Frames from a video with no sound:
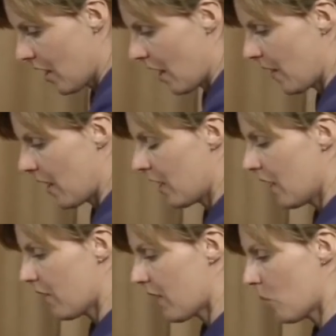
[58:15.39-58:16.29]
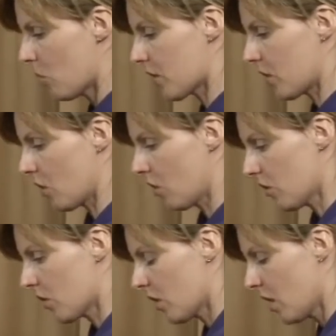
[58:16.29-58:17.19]
and then if there was a
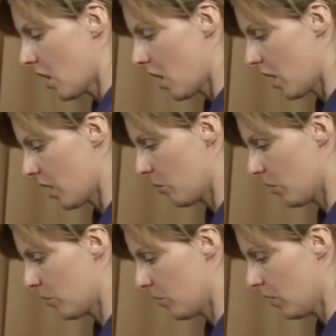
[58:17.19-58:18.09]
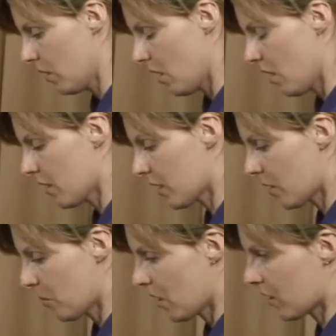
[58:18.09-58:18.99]
knot, I would ask
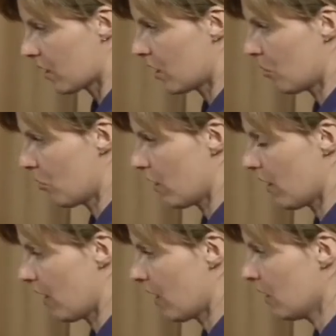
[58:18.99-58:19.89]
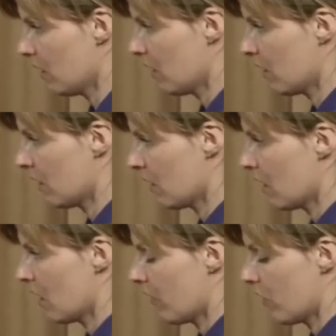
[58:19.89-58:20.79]
the person to breathe in.
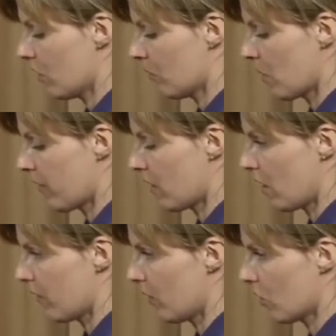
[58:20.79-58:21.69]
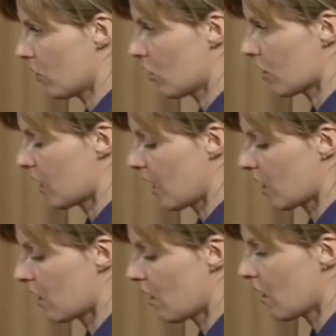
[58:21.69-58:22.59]
If you, Befar, if you could just take
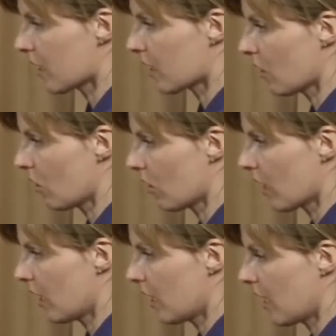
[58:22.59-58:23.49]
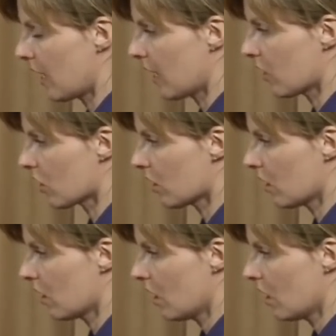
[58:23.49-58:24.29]
a nice long inhalation